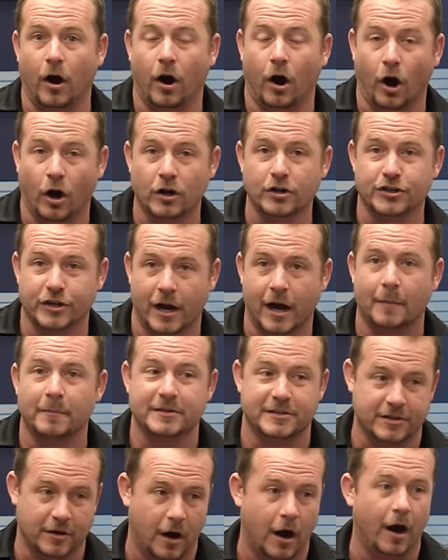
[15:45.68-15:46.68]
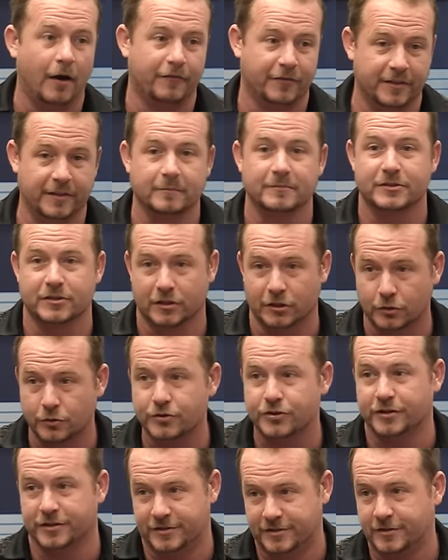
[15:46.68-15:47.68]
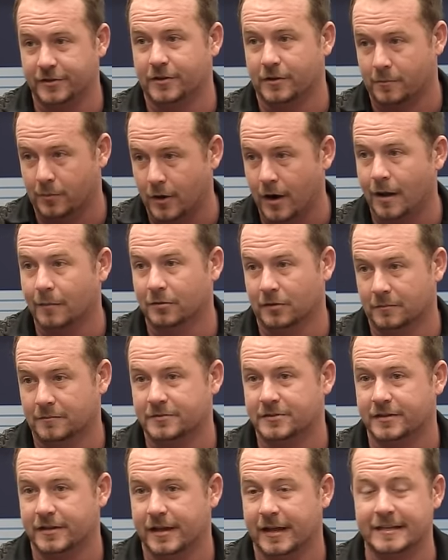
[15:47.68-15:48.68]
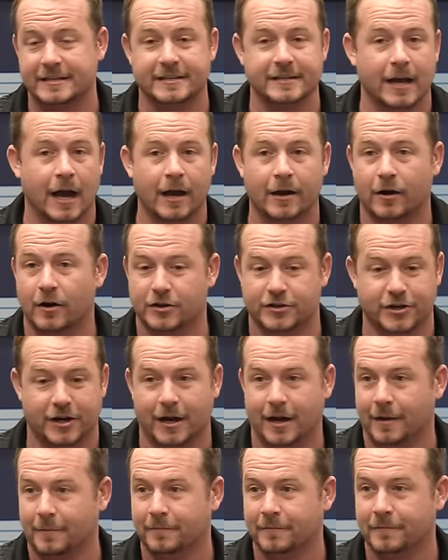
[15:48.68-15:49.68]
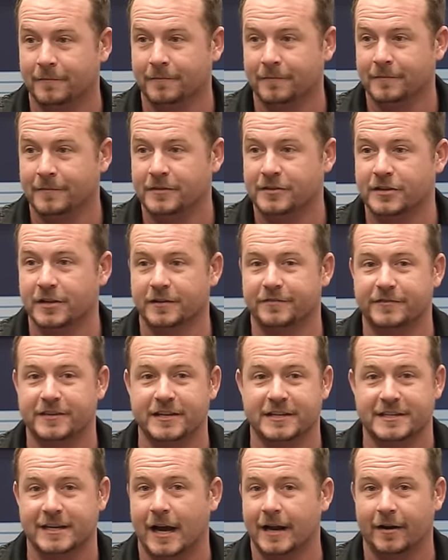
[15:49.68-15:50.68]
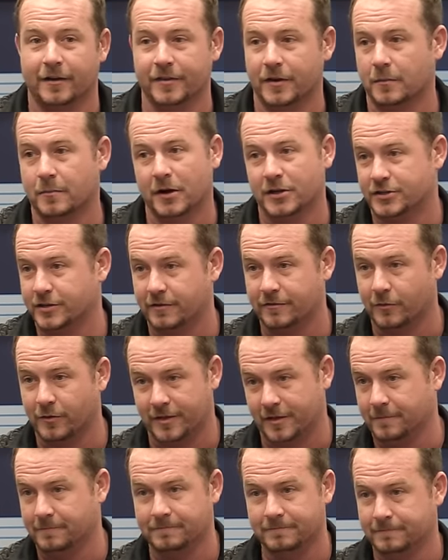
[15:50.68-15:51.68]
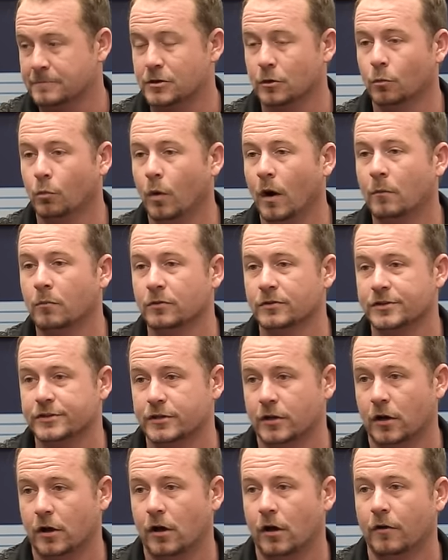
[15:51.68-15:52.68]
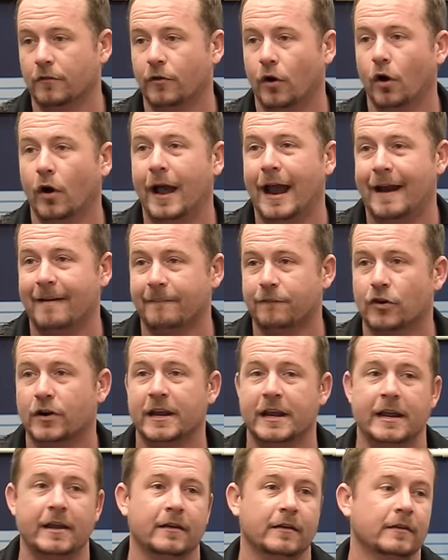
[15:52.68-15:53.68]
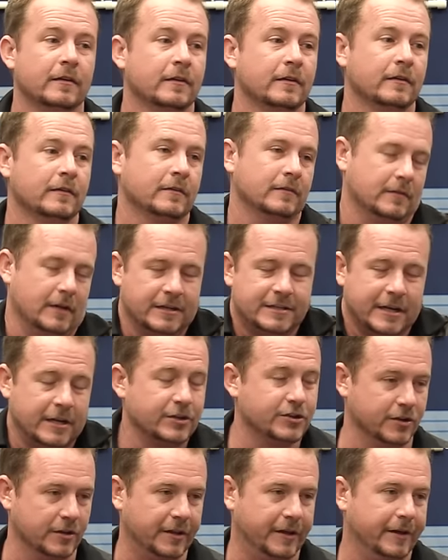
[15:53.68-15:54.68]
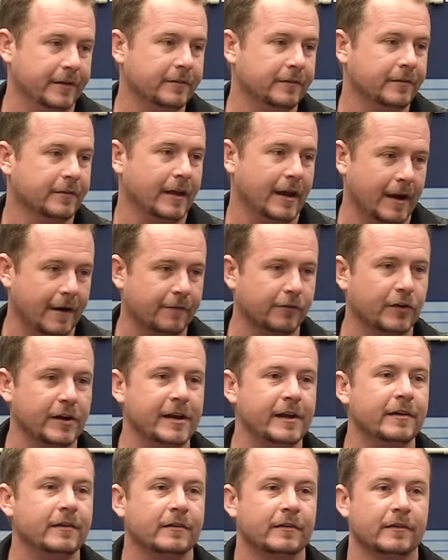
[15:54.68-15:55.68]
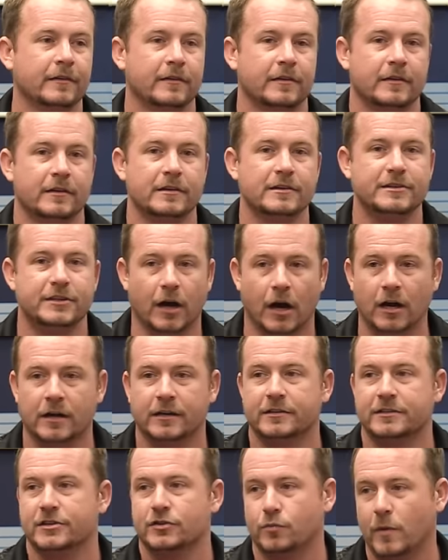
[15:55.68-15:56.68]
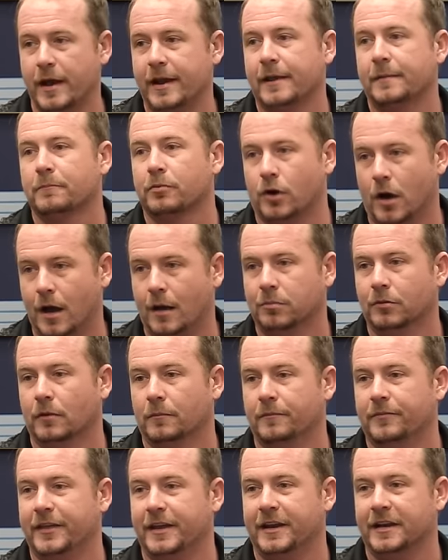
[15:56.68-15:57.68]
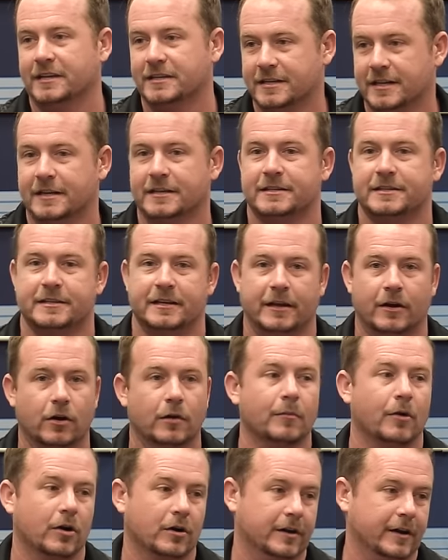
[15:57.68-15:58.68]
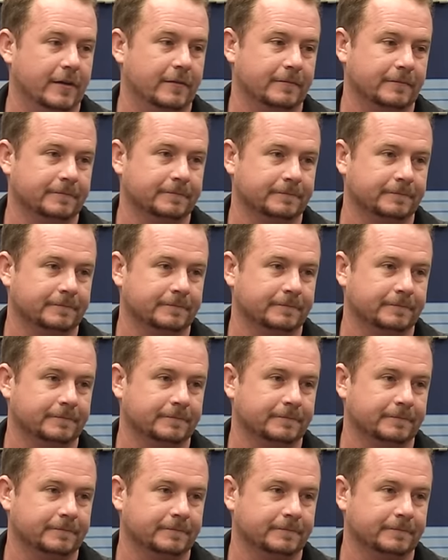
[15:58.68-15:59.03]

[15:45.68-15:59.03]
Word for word: our job is to offer them solutions to their problems. It's not our job to decide on their budget for them. So what will solve every, essentially, every duct sweating problem that exists in our market?